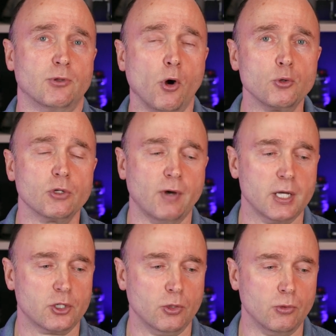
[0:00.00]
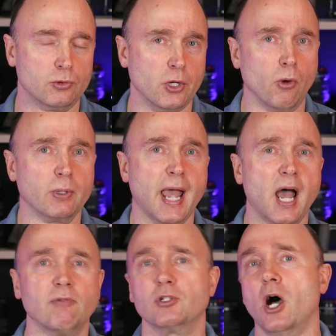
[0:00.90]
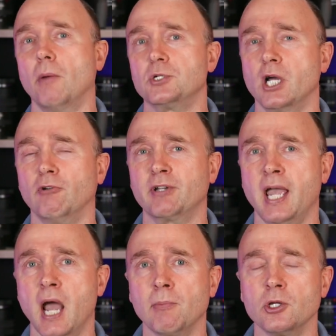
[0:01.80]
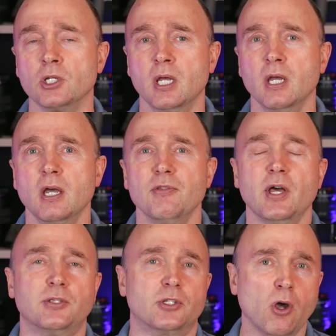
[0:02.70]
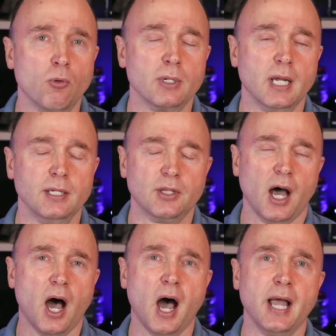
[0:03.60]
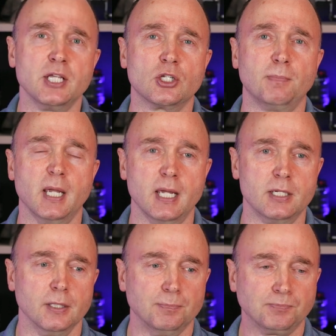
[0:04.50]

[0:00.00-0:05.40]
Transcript: those of us who don't have top shelf cameras, that don't need the high speed